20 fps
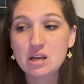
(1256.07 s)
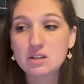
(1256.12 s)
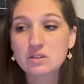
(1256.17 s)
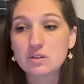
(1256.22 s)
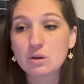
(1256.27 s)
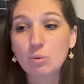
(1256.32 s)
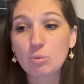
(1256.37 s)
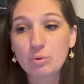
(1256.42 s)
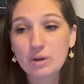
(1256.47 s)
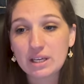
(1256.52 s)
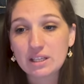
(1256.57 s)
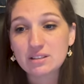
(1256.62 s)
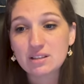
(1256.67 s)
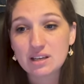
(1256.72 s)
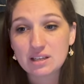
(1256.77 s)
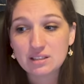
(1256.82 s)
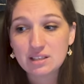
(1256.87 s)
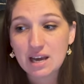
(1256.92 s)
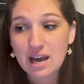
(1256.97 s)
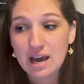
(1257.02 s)
So we
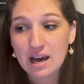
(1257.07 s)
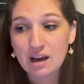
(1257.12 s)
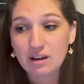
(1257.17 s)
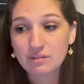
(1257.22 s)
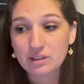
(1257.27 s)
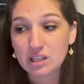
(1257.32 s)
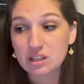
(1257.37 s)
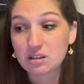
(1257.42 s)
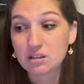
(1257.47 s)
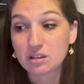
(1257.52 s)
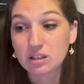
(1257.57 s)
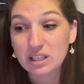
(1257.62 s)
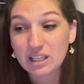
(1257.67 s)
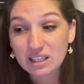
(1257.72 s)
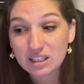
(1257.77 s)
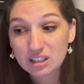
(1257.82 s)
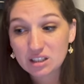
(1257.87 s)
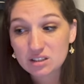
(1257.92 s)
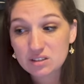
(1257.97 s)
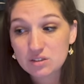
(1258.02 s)
tend to have either
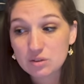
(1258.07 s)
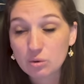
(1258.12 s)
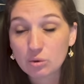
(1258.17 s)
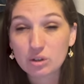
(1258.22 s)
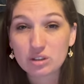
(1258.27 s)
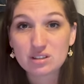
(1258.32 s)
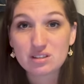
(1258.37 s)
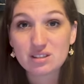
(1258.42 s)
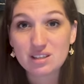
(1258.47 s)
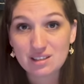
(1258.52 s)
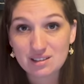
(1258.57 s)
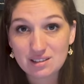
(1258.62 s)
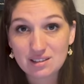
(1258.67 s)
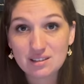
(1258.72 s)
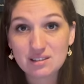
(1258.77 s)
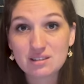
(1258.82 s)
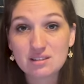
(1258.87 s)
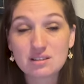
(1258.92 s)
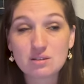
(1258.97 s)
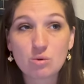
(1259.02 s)
years or
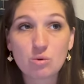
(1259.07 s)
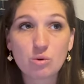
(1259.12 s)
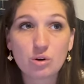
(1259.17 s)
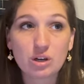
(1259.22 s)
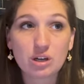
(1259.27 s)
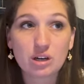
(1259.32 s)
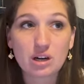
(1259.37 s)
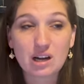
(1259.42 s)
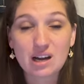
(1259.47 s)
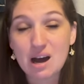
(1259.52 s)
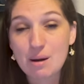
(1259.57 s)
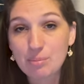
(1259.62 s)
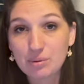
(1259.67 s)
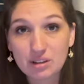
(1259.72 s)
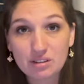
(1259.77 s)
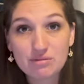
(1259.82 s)
seasons or a couple